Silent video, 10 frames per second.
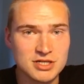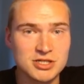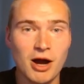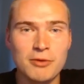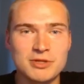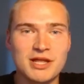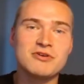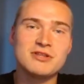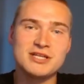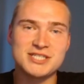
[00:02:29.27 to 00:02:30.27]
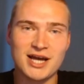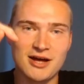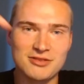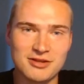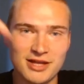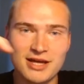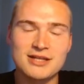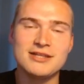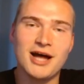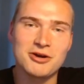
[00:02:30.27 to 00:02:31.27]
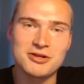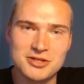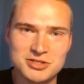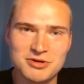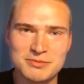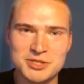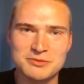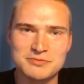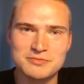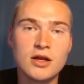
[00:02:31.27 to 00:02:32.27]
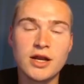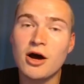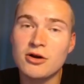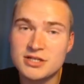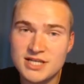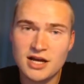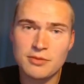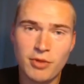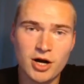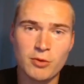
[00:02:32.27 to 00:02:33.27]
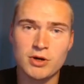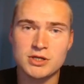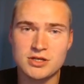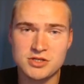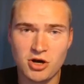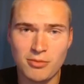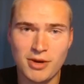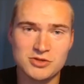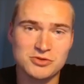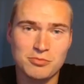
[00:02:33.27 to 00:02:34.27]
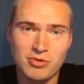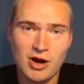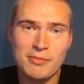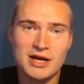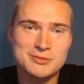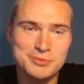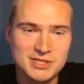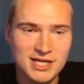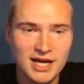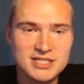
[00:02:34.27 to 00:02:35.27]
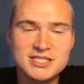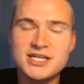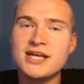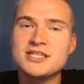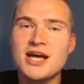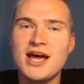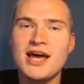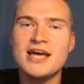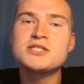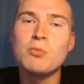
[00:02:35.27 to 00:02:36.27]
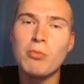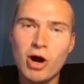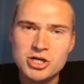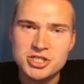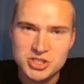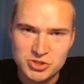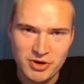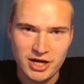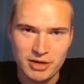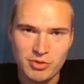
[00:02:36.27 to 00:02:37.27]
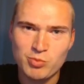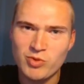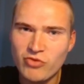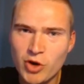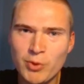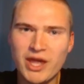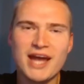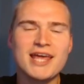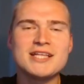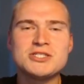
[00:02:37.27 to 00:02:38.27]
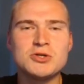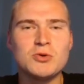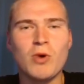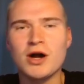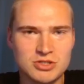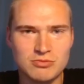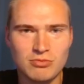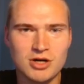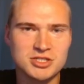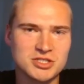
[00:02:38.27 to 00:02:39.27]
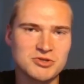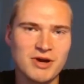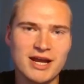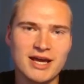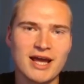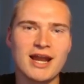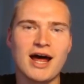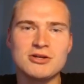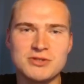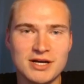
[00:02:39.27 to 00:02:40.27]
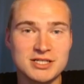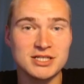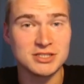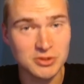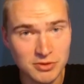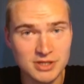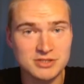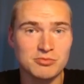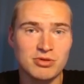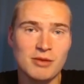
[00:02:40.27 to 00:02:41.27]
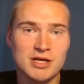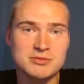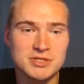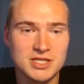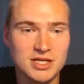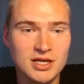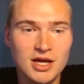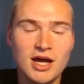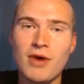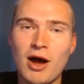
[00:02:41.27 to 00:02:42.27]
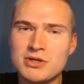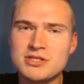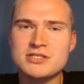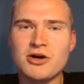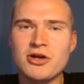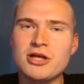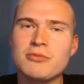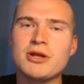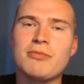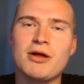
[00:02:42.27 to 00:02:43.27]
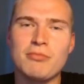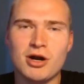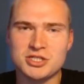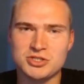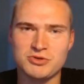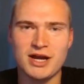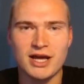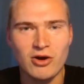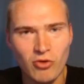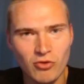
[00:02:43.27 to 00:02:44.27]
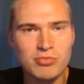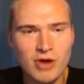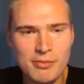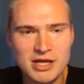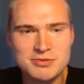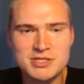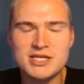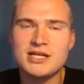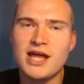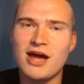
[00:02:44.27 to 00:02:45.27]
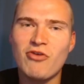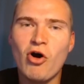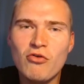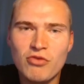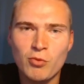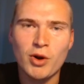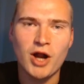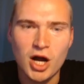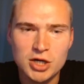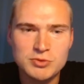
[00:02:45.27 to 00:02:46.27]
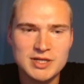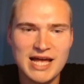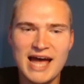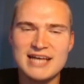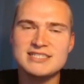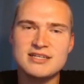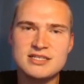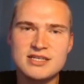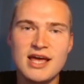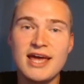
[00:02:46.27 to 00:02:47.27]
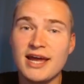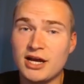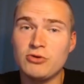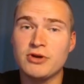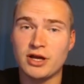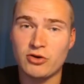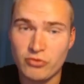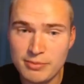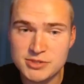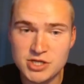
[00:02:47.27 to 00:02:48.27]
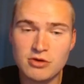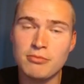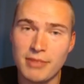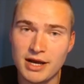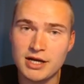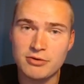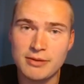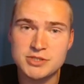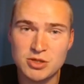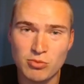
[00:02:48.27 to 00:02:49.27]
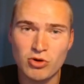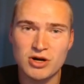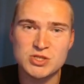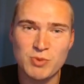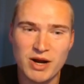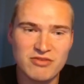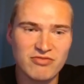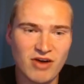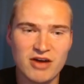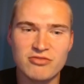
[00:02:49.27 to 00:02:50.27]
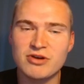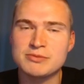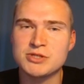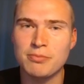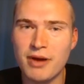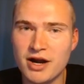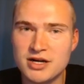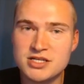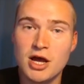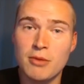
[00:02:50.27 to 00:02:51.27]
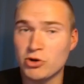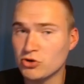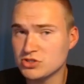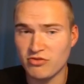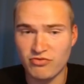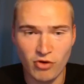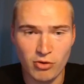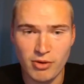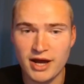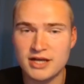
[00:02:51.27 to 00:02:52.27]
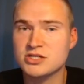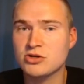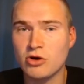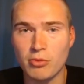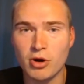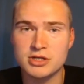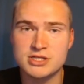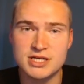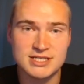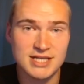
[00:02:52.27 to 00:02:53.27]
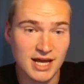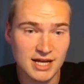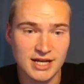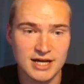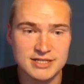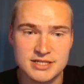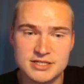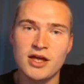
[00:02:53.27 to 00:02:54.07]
So I would definitely check out the link down in the description. Now, the second part I wanted to talk about on the PrimeXBT exchange is margin trading. But before we get into what is margin trading and how to actually do it on PrimeXBT, I wanted to tell you a little bit about margin trading on PrimeXBT. They have over 100 assets, including crypto, mainly crypto, more than 25 crypto pairs, but also Forex, commodities and indices.